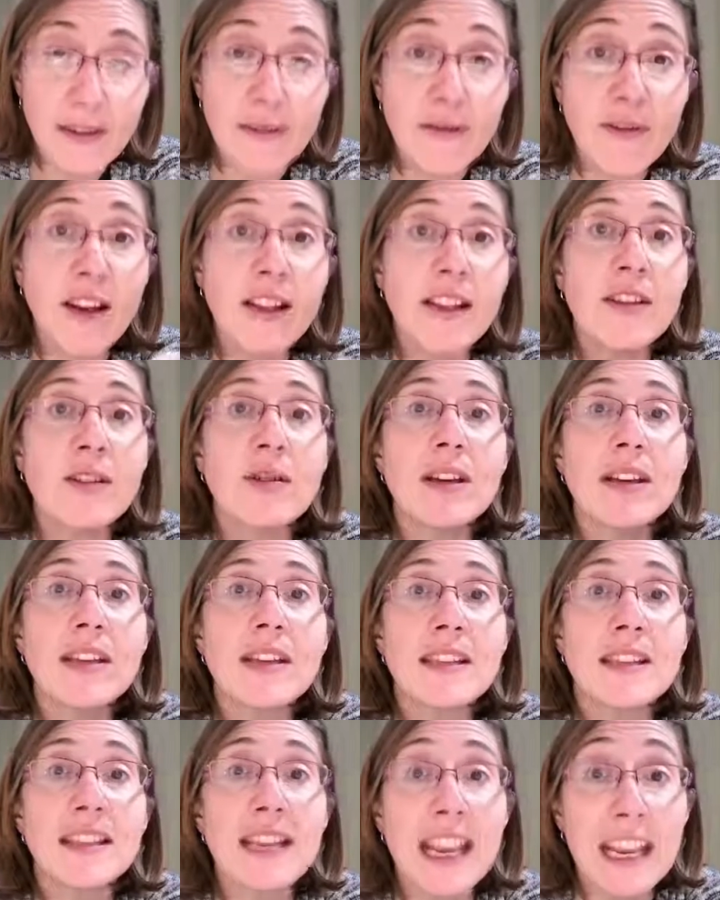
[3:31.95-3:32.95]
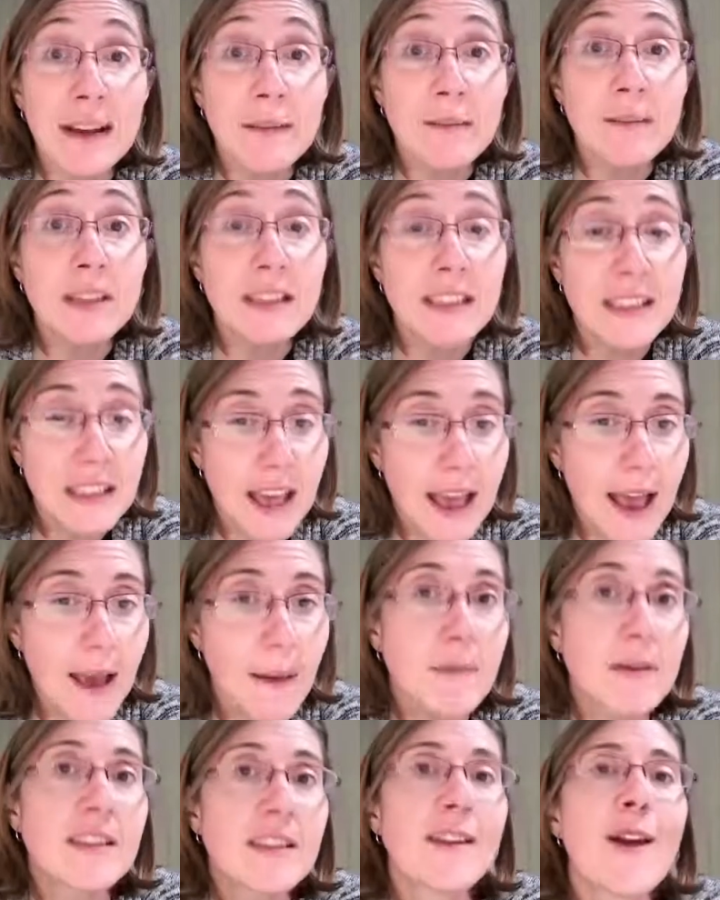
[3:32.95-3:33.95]
and follow these same
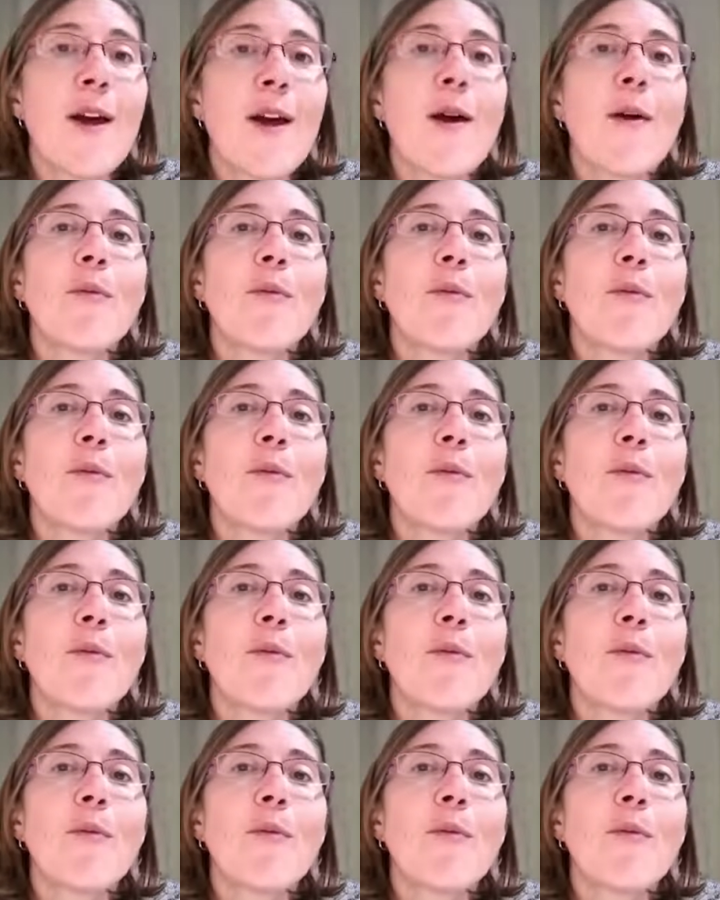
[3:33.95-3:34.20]
steps